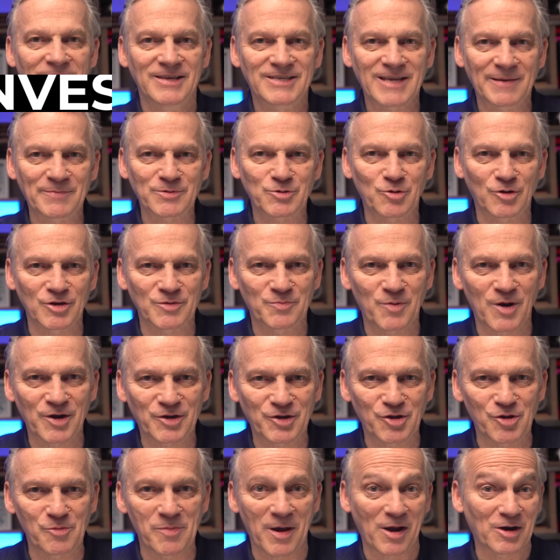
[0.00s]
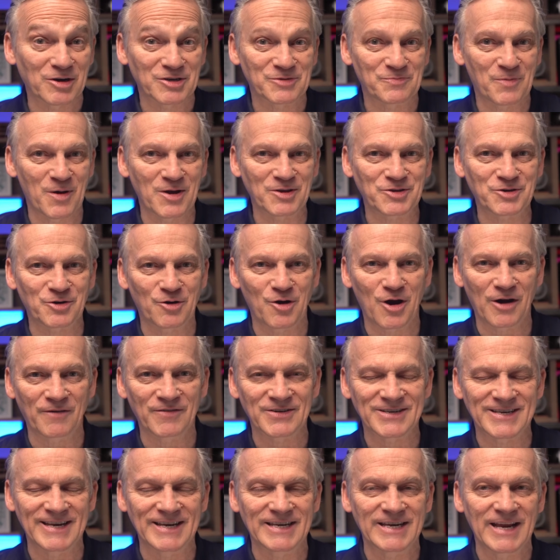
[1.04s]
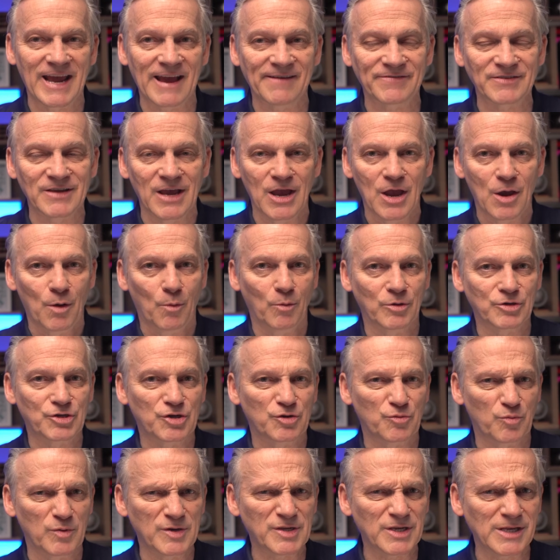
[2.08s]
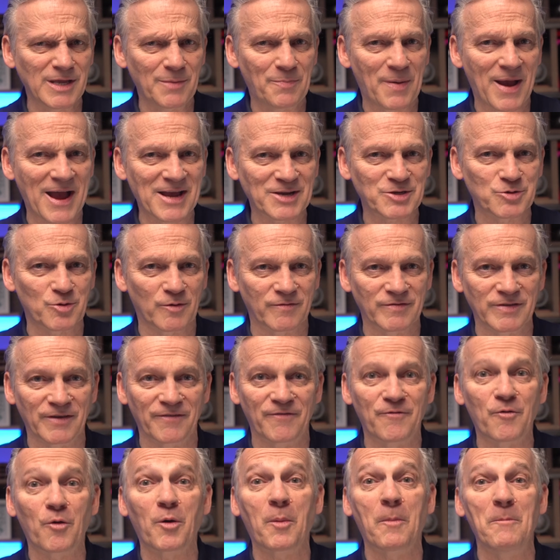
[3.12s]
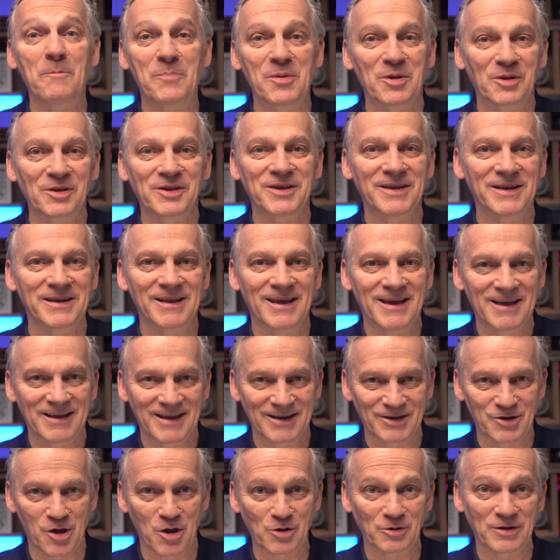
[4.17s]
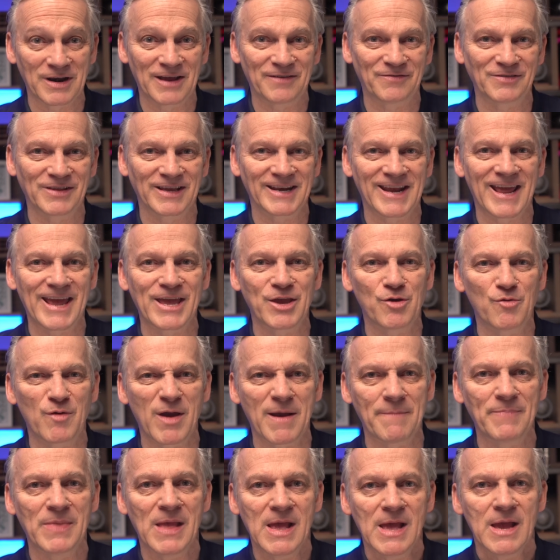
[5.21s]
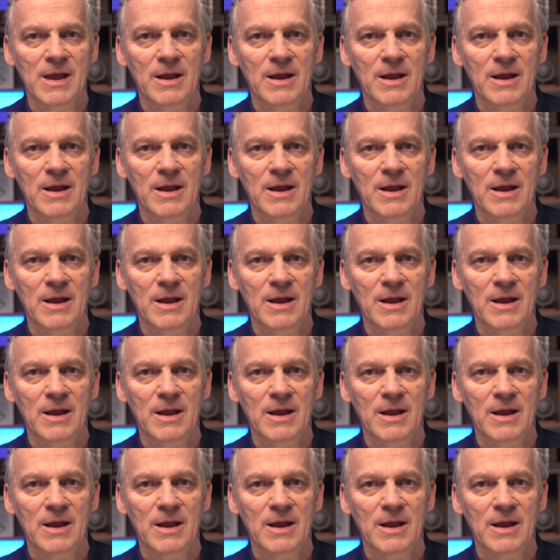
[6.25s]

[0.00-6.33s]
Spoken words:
This episode is brought to you by our sponsor, Harvest ETFs, which recently passed over the $4 billion level in AUM,